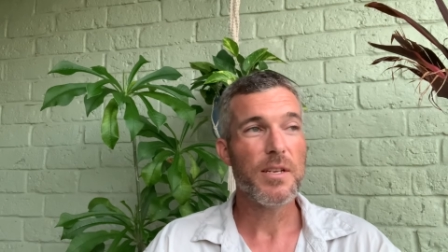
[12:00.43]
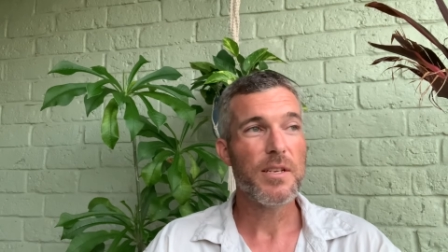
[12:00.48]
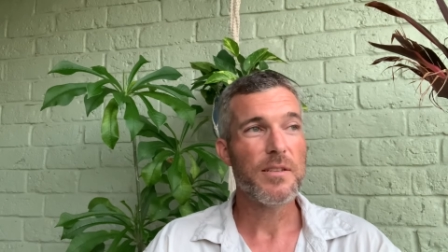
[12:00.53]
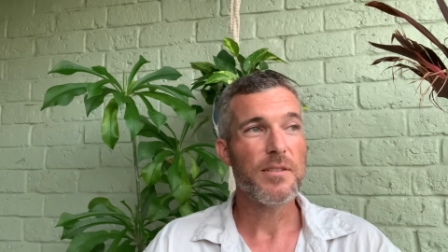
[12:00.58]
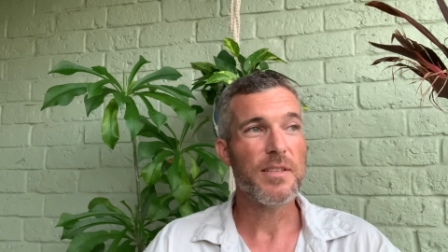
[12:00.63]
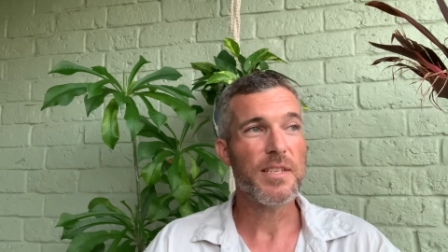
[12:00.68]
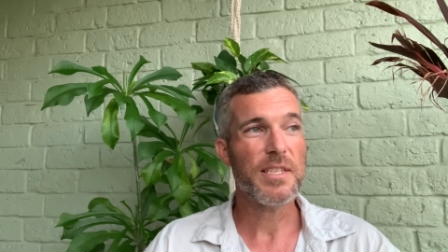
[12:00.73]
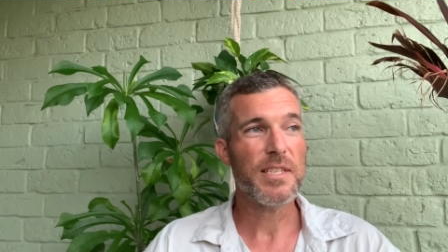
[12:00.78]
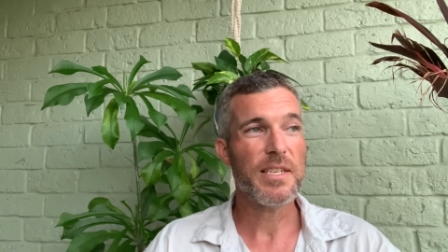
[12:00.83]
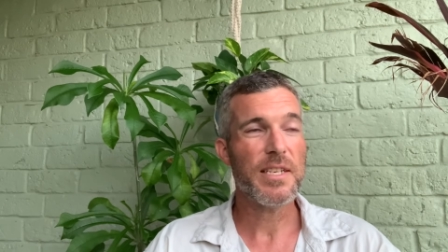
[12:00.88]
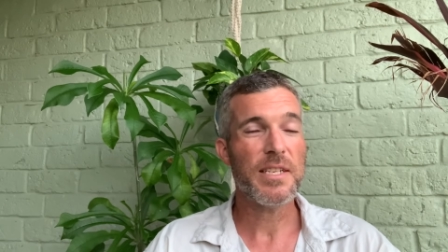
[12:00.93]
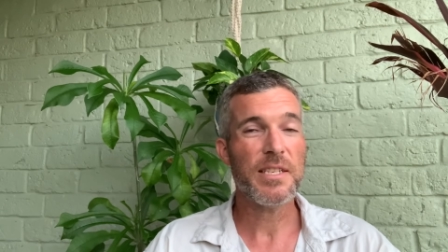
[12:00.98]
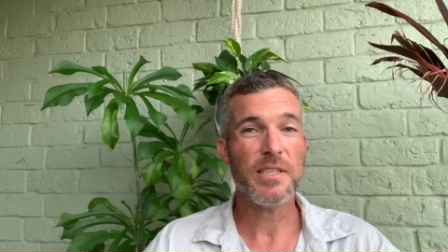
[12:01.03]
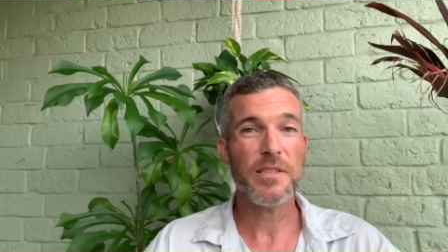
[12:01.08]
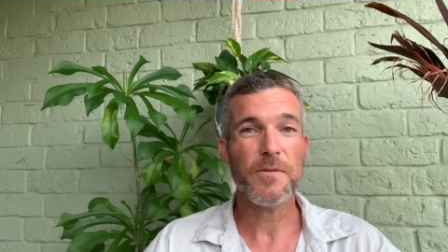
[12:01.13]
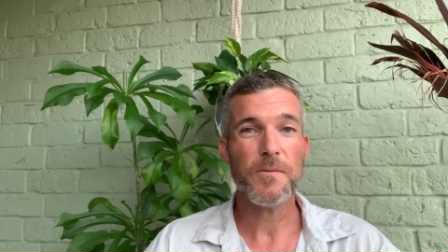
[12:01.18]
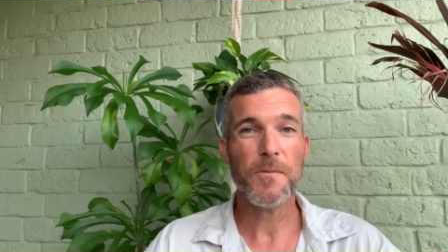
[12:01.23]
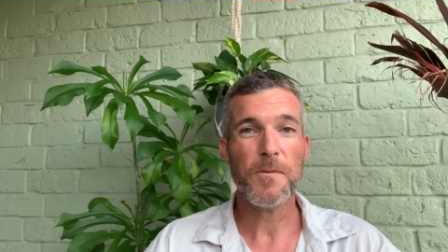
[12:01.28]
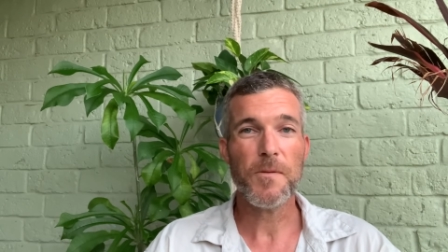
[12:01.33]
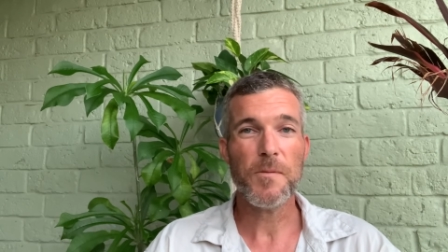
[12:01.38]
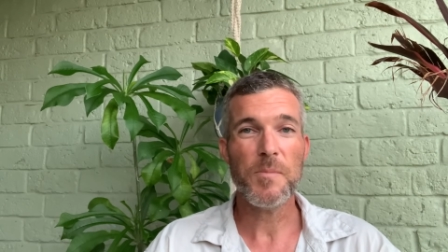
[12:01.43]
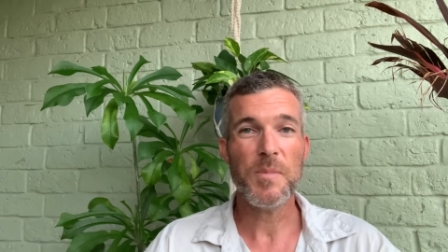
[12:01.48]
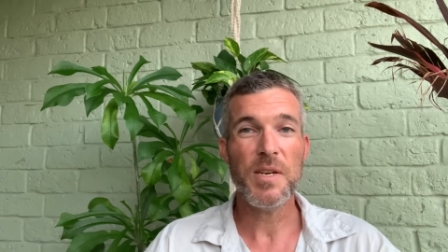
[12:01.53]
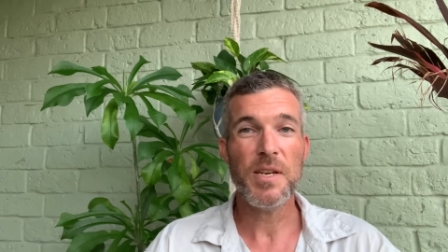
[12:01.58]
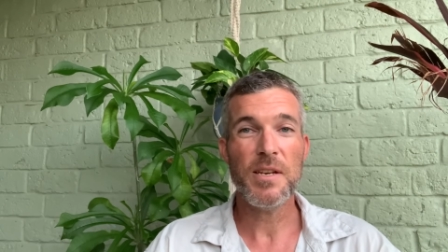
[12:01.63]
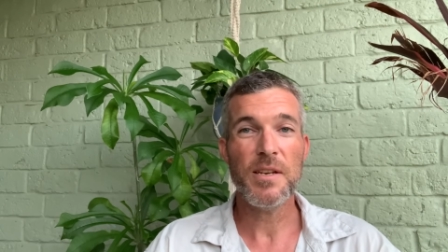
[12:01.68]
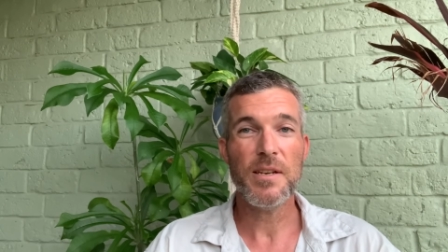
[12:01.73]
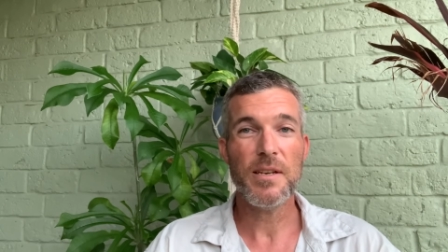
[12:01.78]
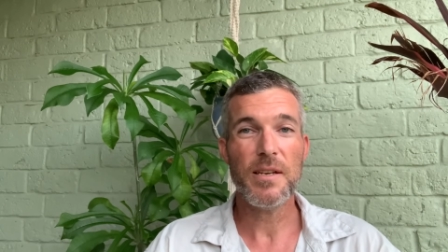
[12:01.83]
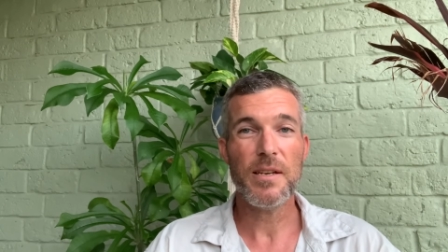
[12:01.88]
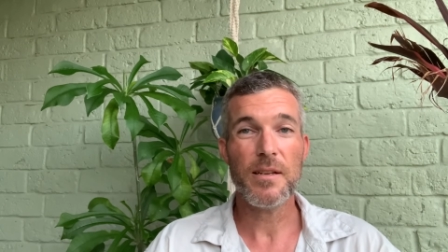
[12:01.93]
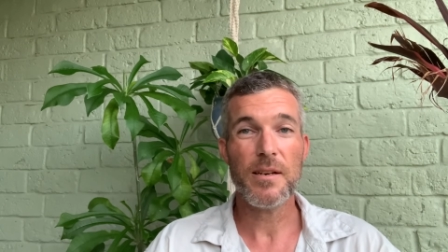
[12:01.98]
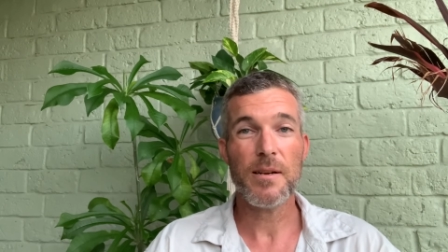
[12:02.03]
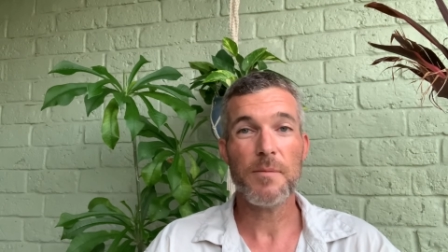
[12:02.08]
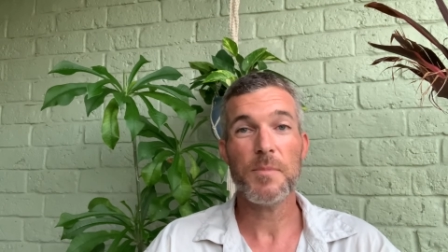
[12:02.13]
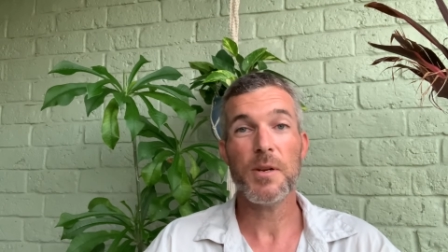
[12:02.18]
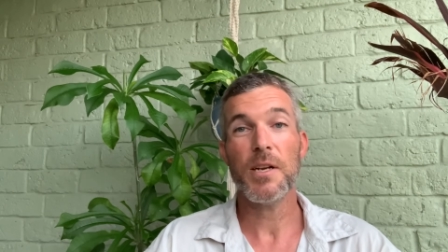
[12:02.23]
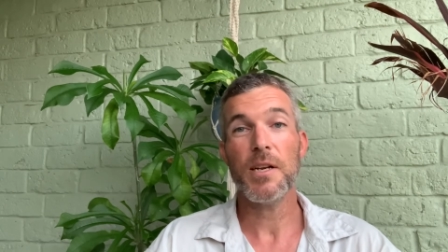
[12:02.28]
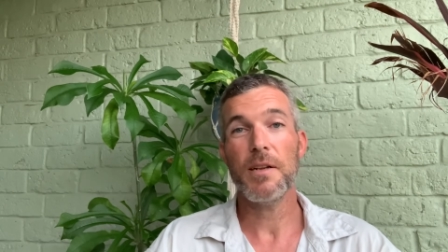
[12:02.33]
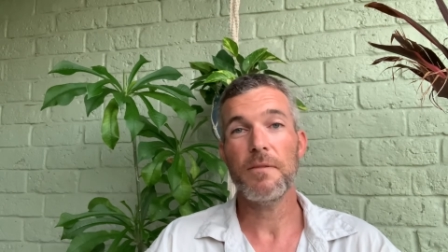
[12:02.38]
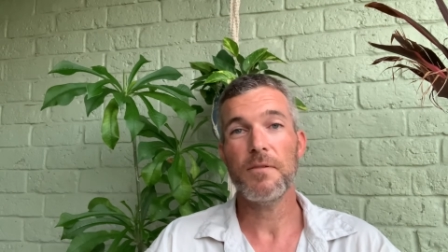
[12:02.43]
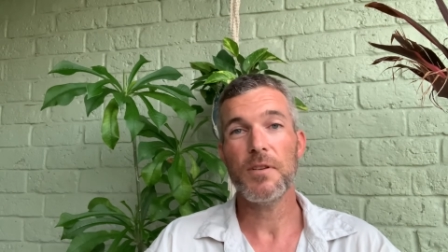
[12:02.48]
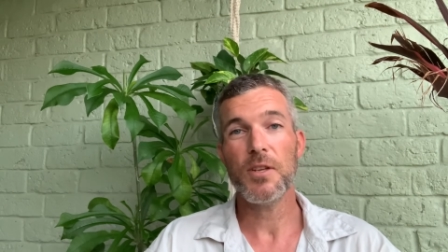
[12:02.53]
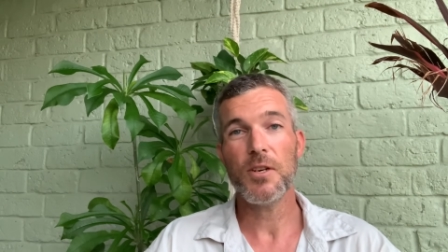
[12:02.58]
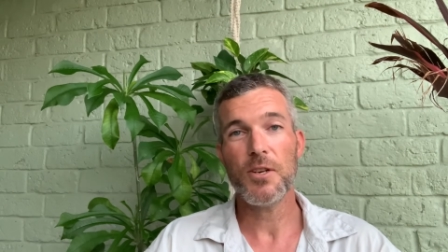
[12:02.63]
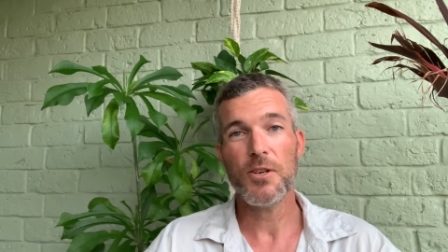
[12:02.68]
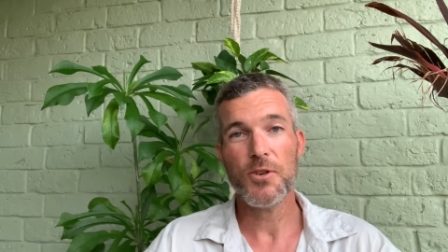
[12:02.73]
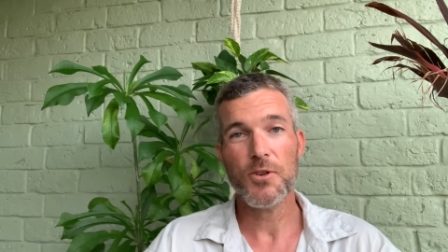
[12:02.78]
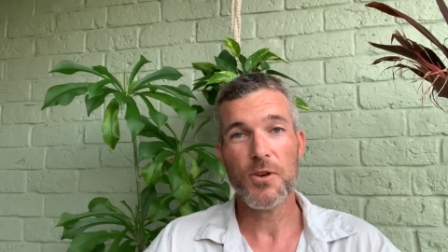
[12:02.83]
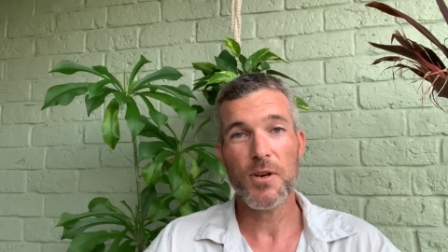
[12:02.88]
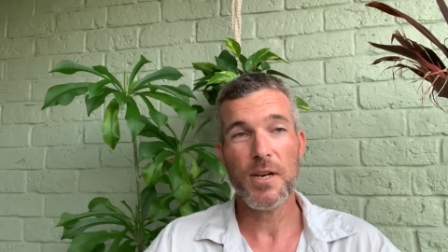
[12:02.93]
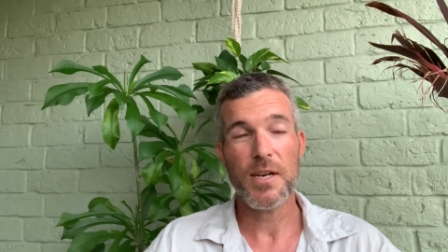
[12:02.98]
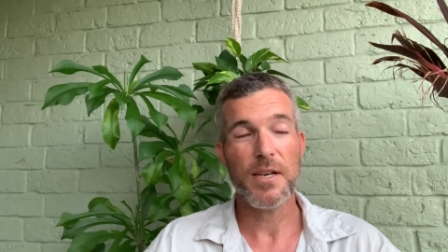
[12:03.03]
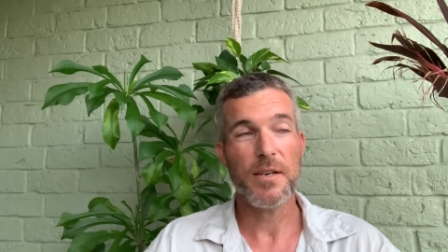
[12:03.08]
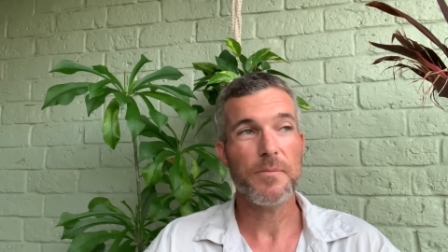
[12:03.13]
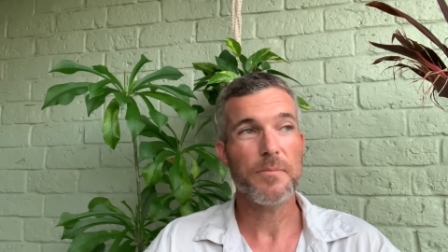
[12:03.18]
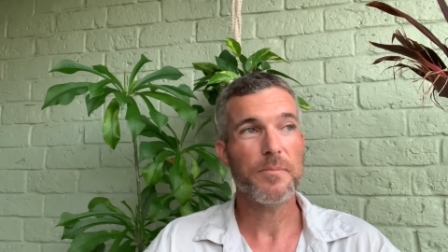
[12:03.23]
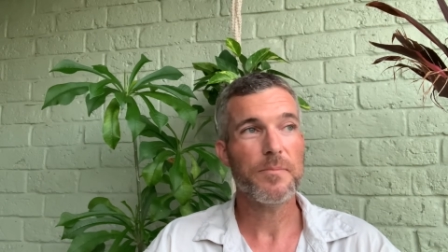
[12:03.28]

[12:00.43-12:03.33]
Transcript: this isn't for me and I'm not even going to try."